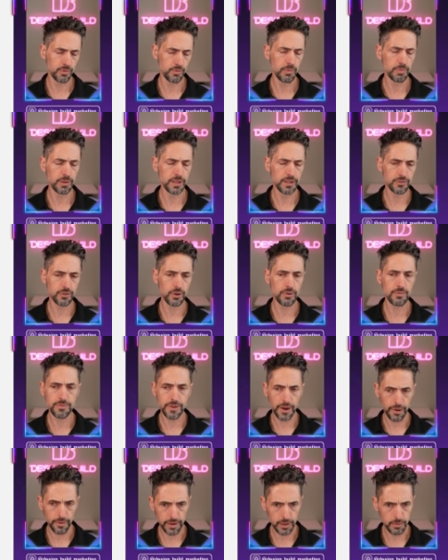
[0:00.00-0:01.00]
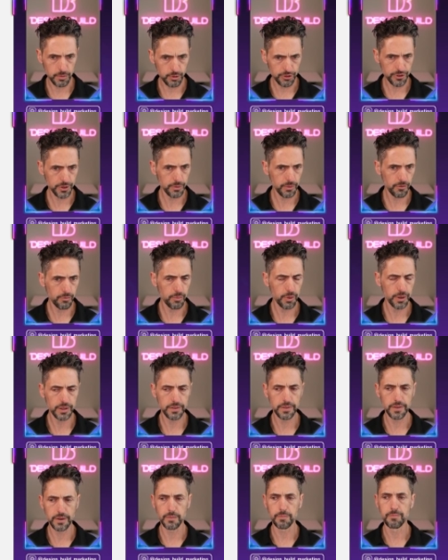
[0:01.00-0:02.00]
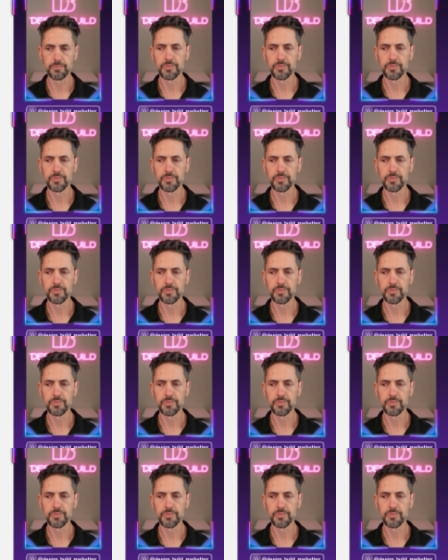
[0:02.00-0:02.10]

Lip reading: replace our variables that we've put in there.